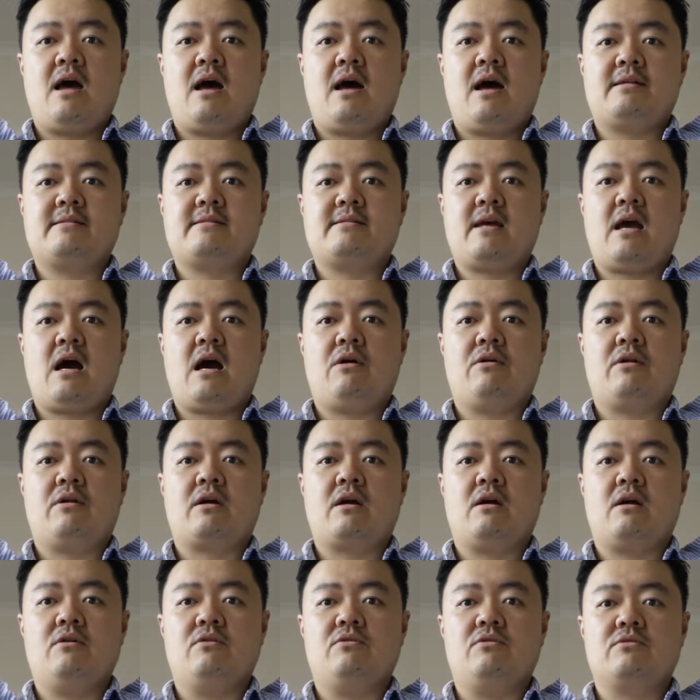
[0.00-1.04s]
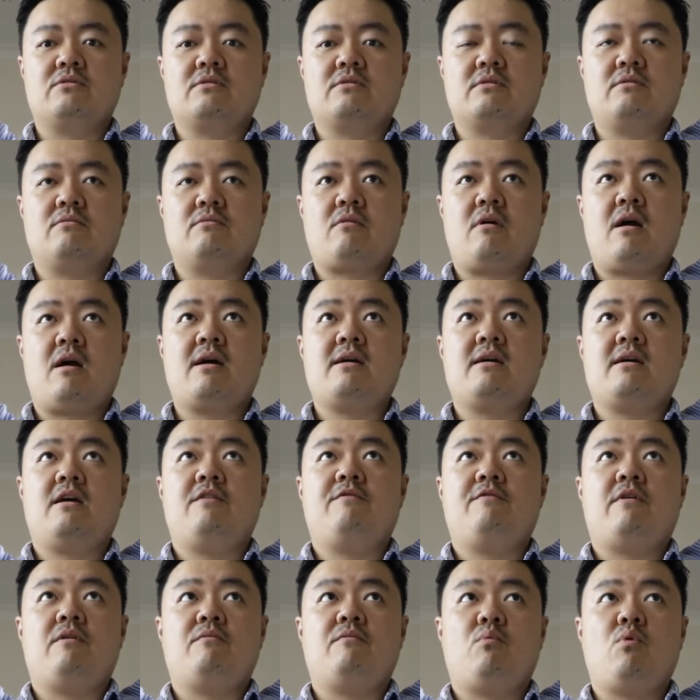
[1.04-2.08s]
and see how it goes right
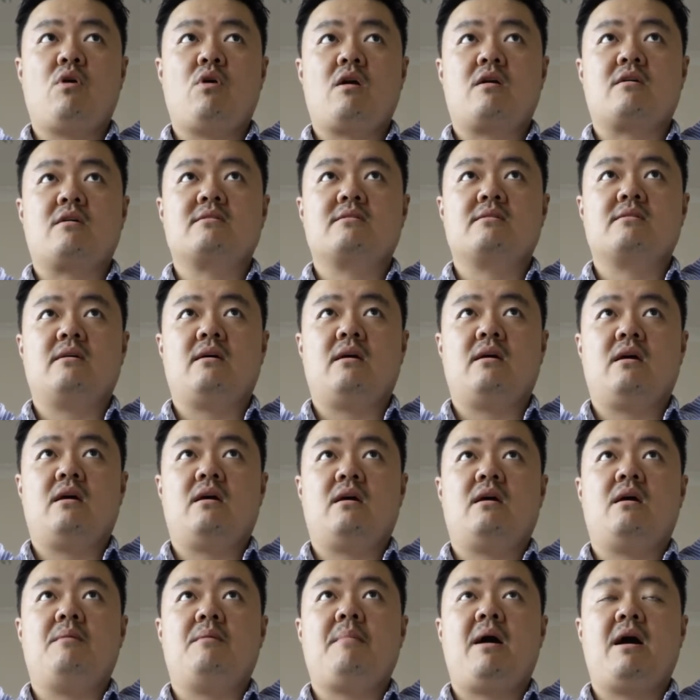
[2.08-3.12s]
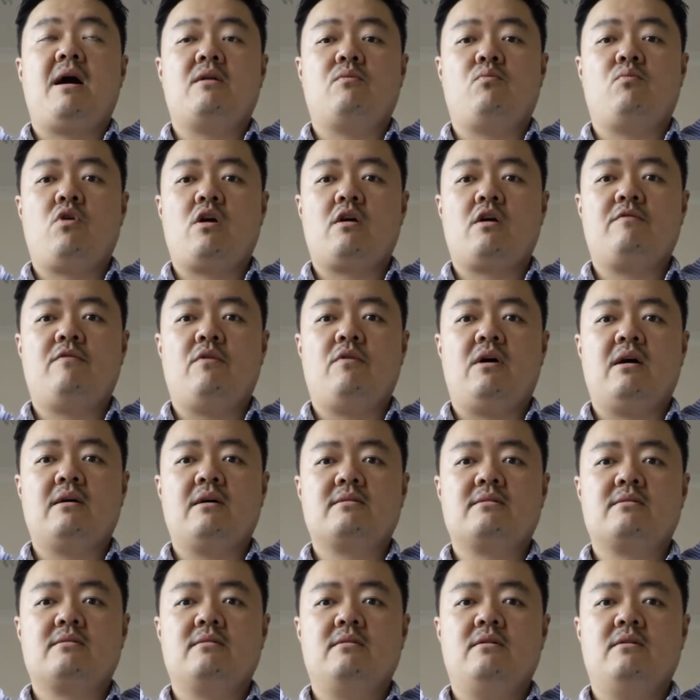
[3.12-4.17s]
if it works it might work for
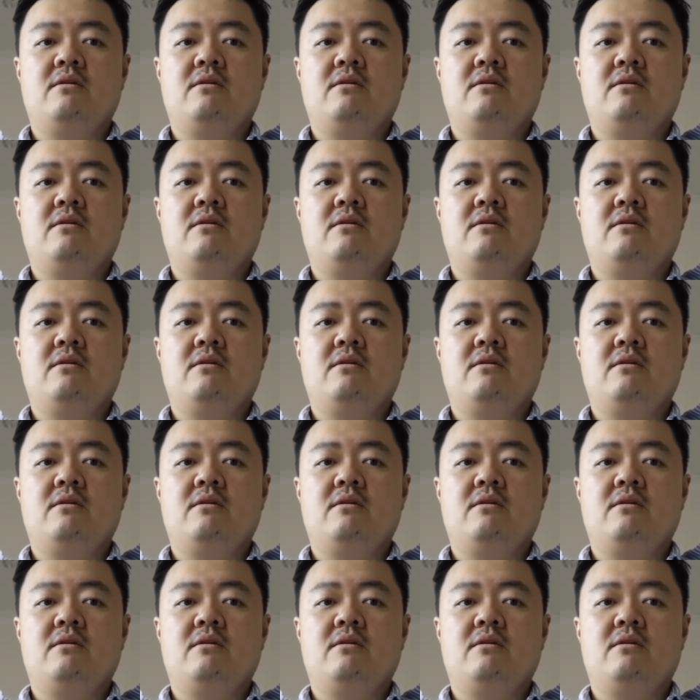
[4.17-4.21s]
us